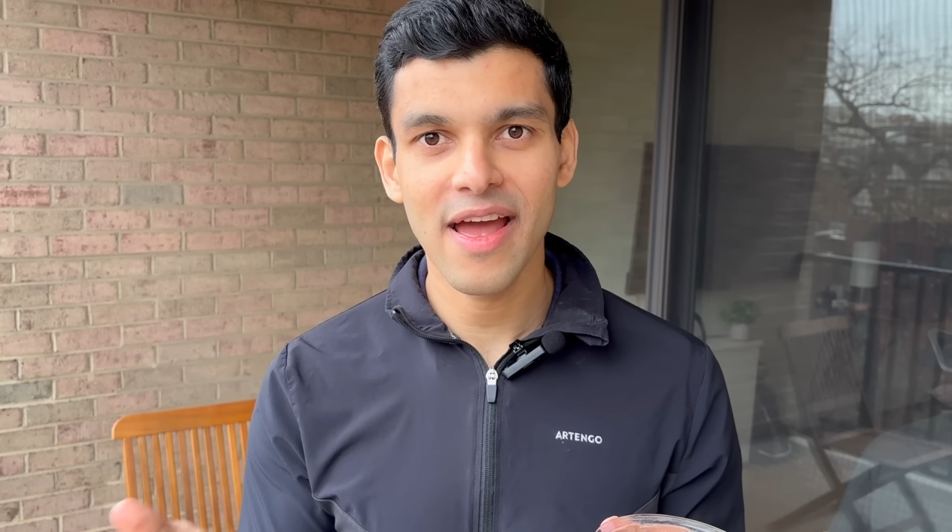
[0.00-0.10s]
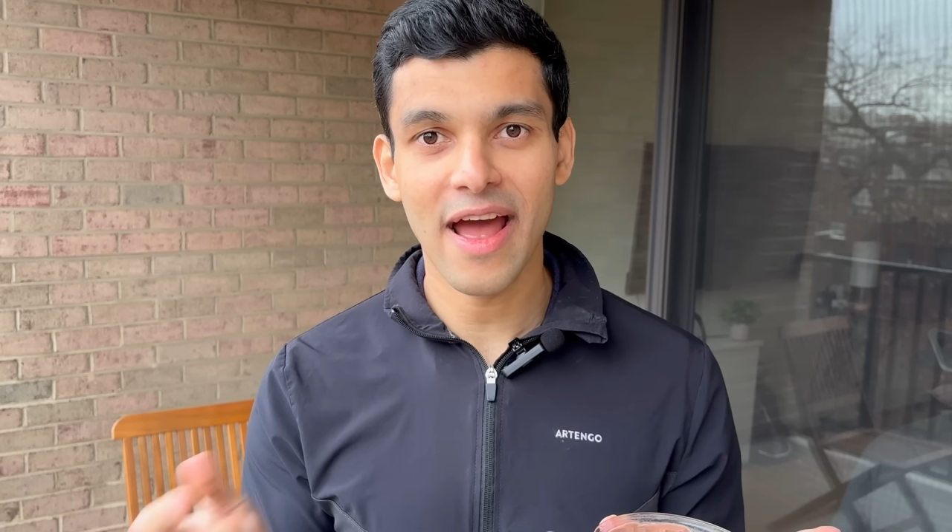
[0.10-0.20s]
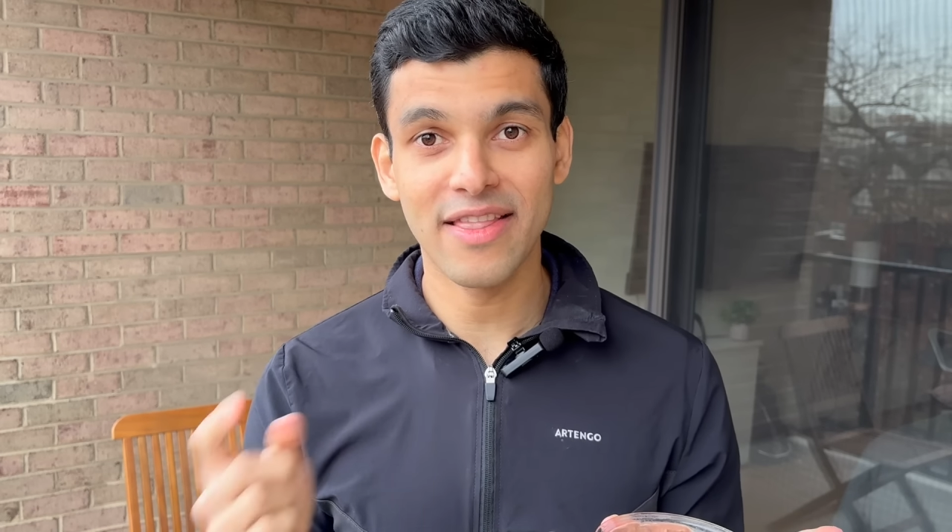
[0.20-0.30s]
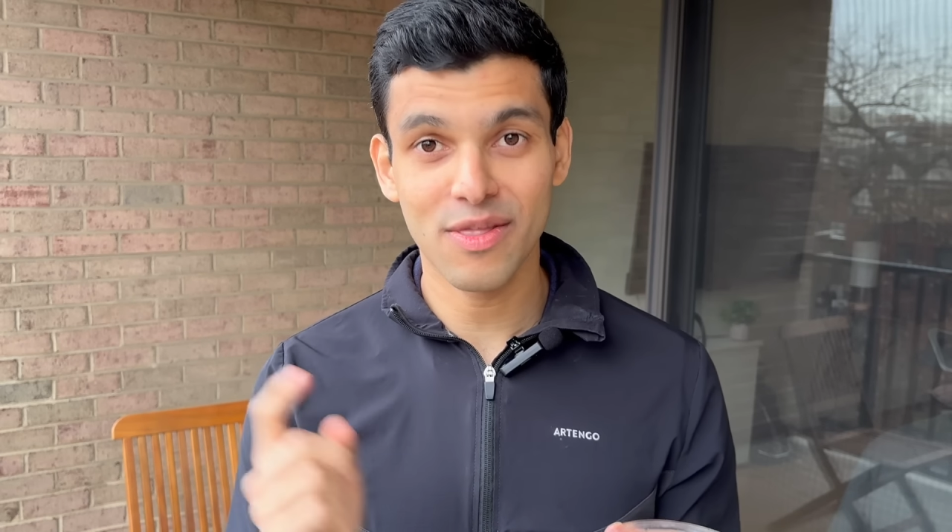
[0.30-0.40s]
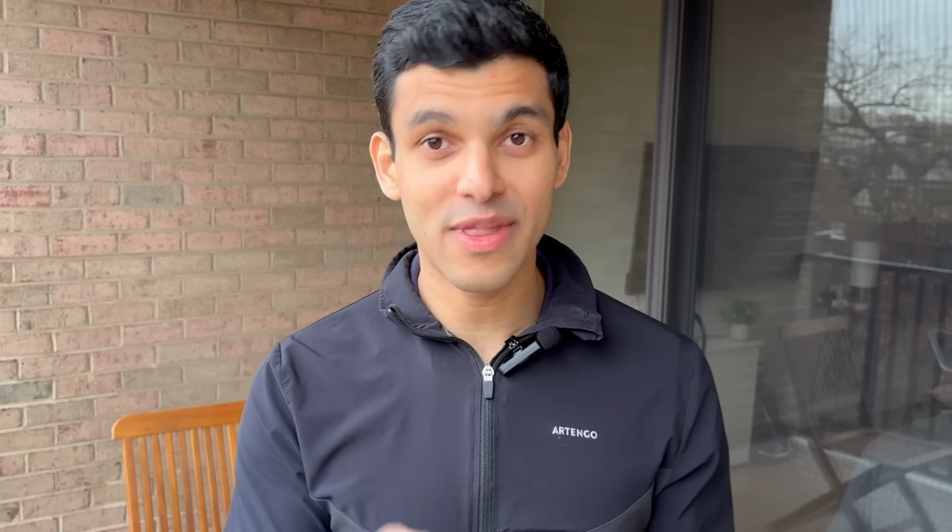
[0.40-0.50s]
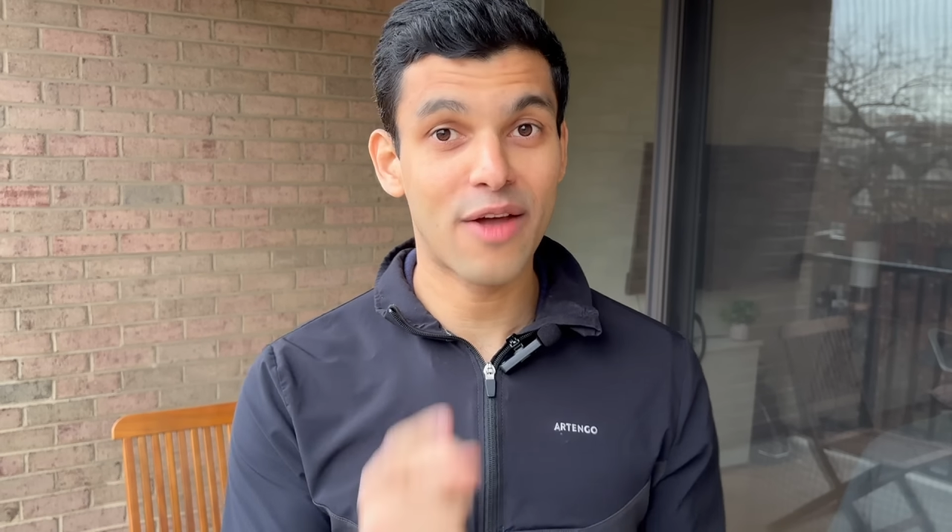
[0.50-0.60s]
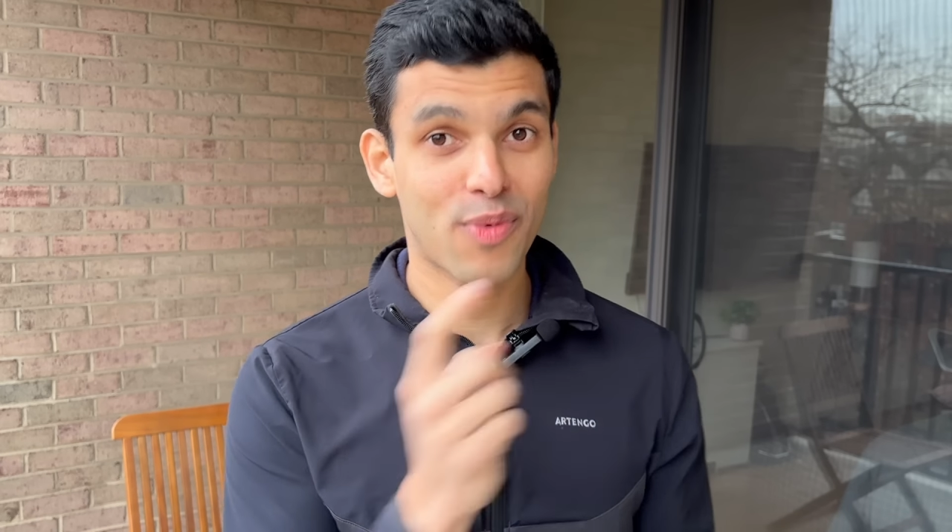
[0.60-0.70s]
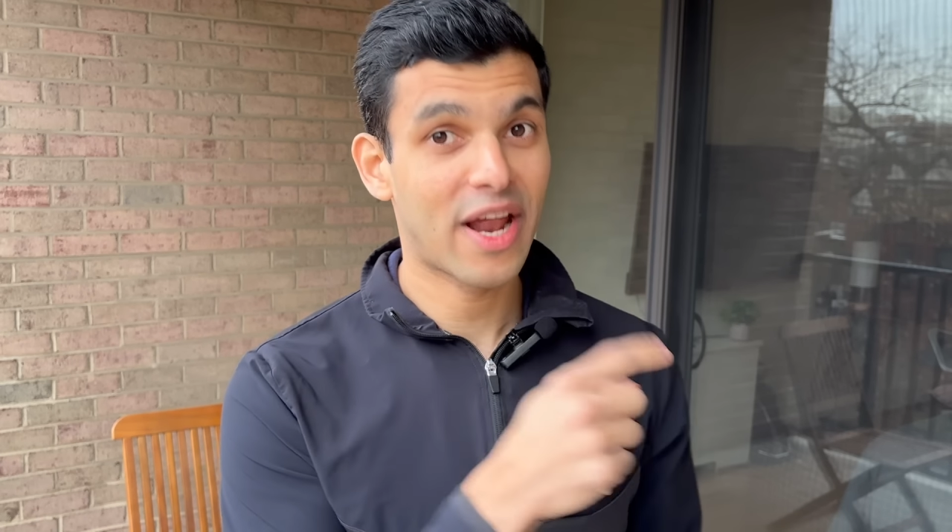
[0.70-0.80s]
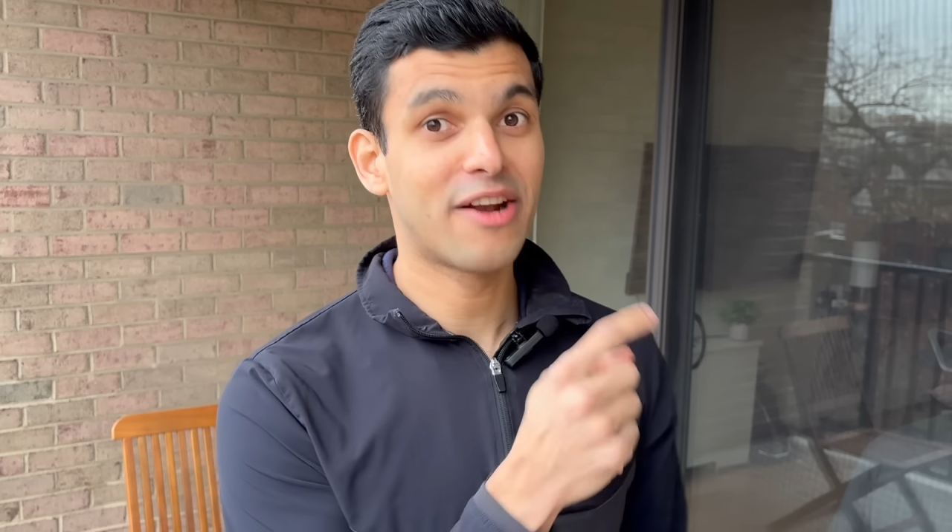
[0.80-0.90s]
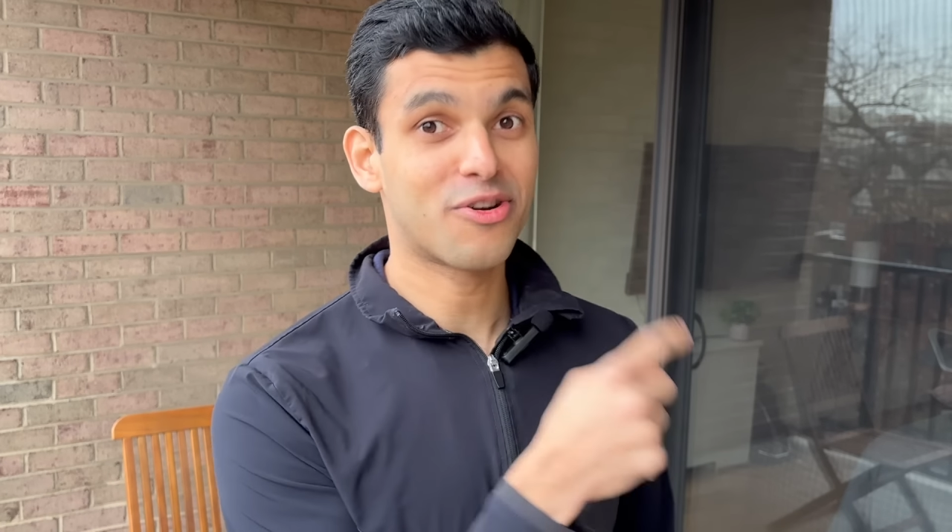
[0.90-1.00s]
And then
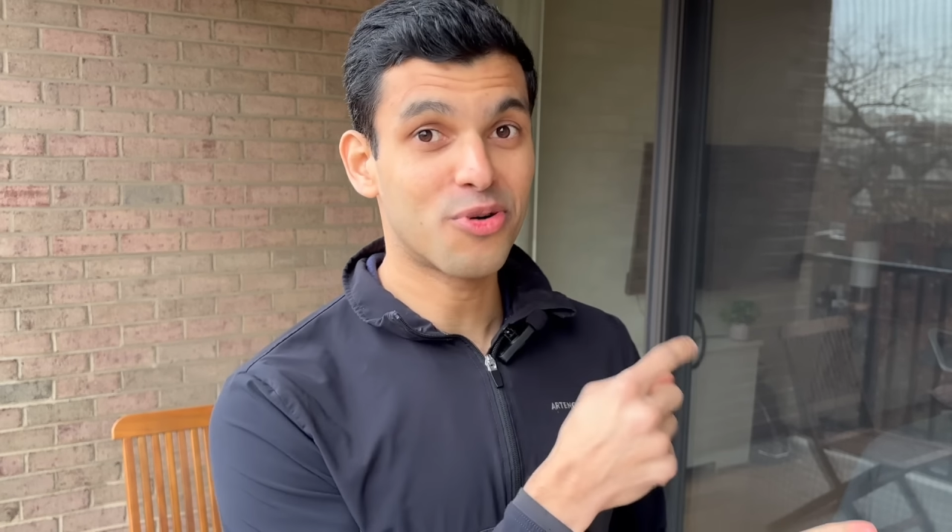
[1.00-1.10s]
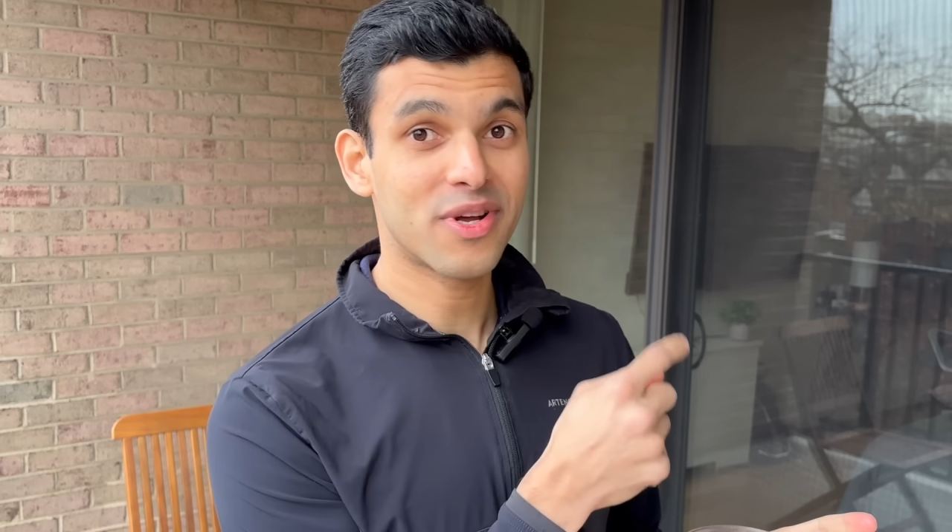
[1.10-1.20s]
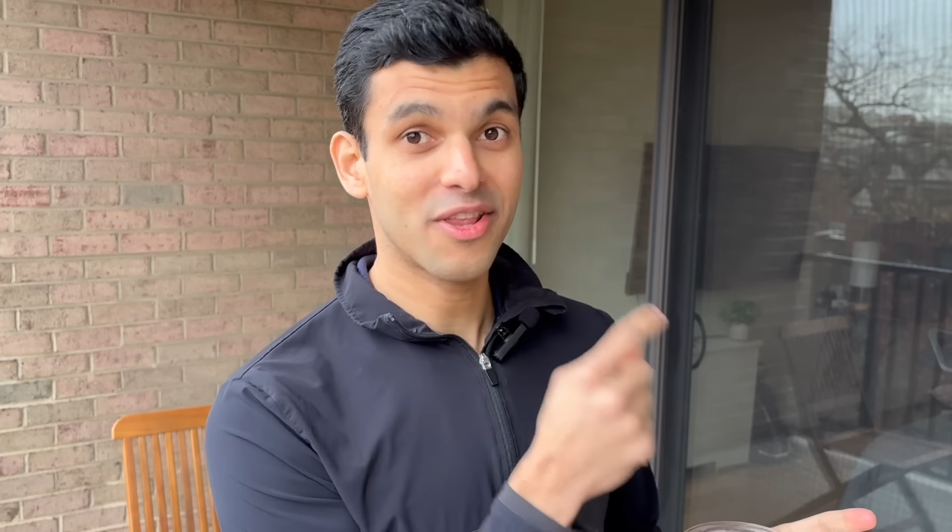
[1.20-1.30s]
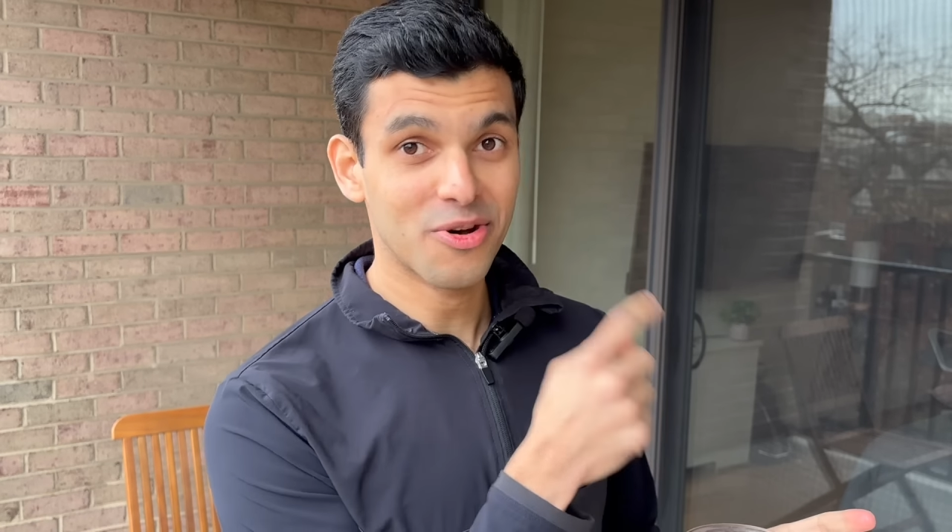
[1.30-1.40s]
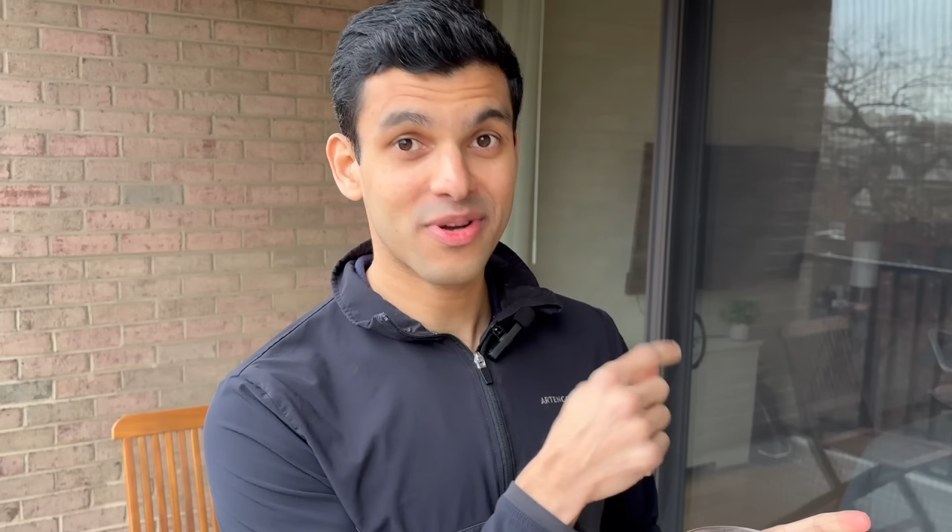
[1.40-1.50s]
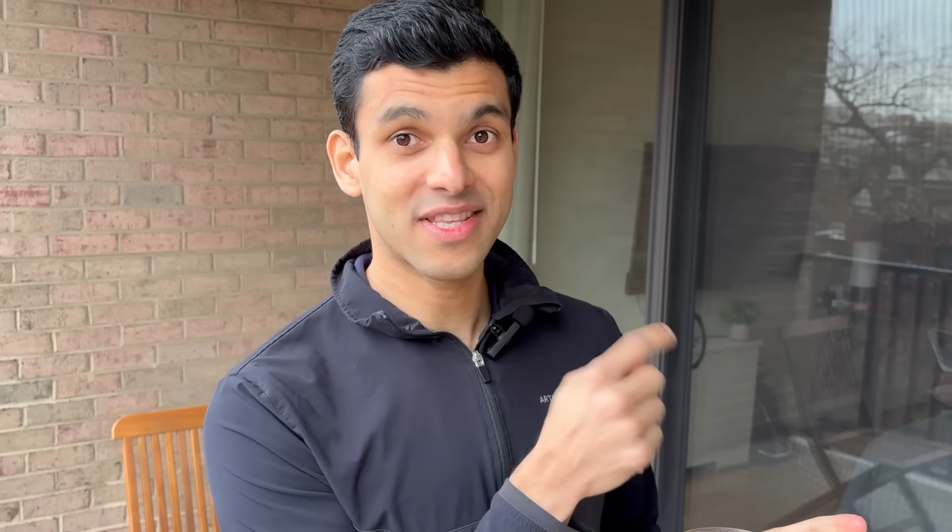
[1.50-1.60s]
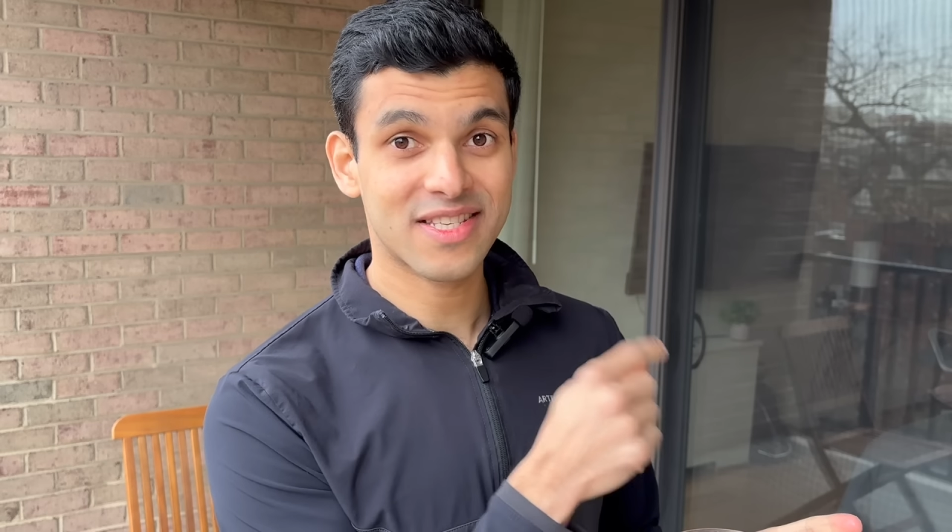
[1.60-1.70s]
when I told her, "Look,